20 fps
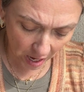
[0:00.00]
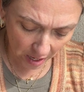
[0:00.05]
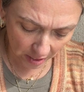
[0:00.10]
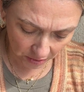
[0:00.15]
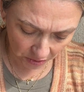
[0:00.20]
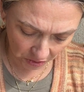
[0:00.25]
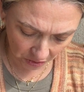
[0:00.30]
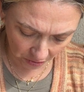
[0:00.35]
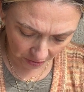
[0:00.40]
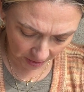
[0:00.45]

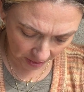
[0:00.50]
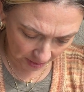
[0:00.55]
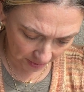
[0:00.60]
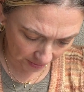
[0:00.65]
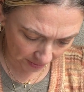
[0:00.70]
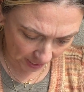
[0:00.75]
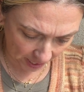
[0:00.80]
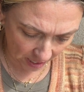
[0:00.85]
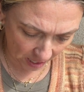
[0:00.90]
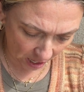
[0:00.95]
So there is
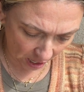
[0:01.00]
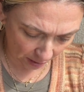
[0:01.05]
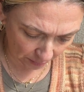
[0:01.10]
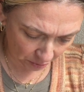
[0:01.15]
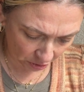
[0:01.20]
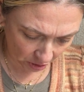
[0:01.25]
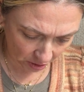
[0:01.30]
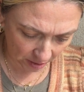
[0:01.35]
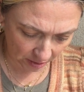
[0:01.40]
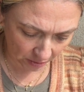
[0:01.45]
that
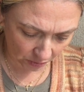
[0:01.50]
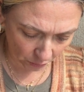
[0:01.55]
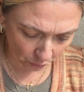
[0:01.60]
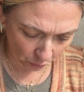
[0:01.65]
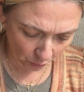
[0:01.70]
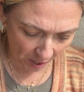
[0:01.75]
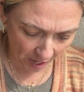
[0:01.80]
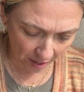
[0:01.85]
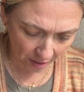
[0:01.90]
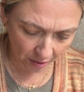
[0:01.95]
option as
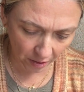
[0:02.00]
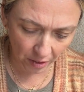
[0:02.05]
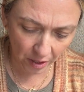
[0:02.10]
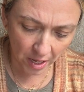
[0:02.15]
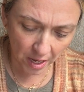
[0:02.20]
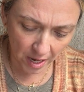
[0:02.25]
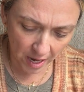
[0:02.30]
well.